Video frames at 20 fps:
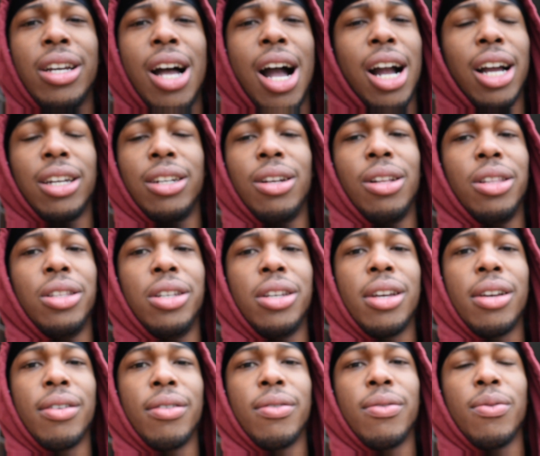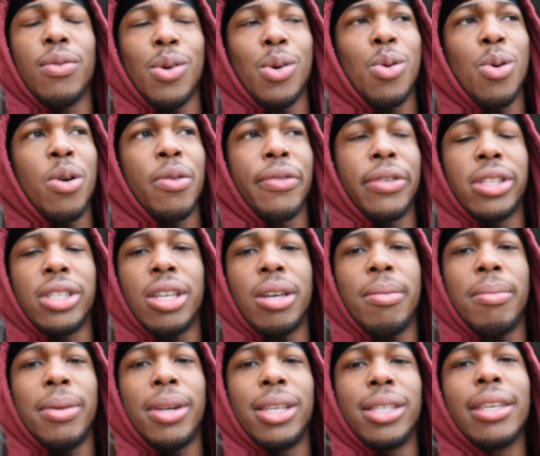I can only record for
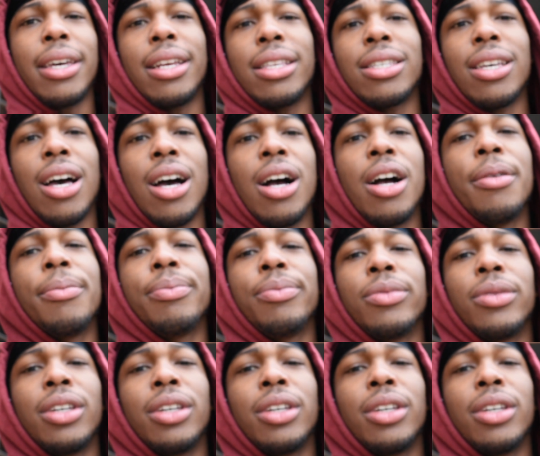10 minutes at a time.